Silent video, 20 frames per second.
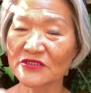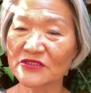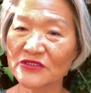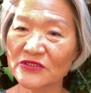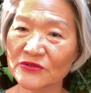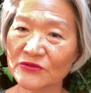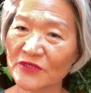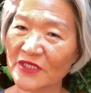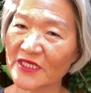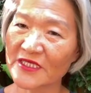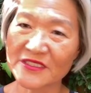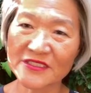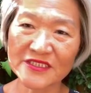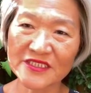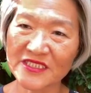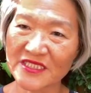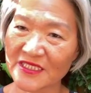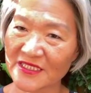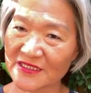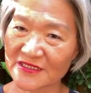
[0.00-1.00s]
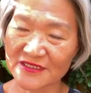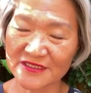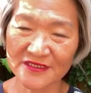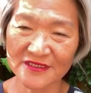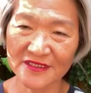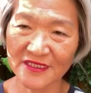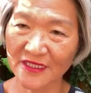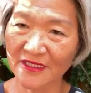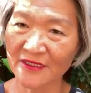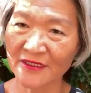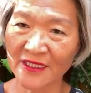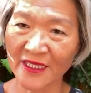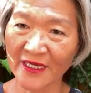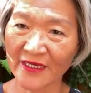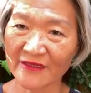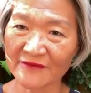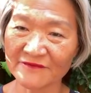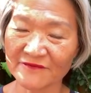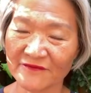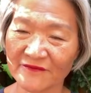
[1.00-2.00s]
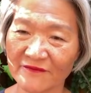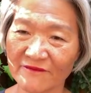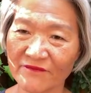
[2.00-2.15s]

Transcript: You can change their life.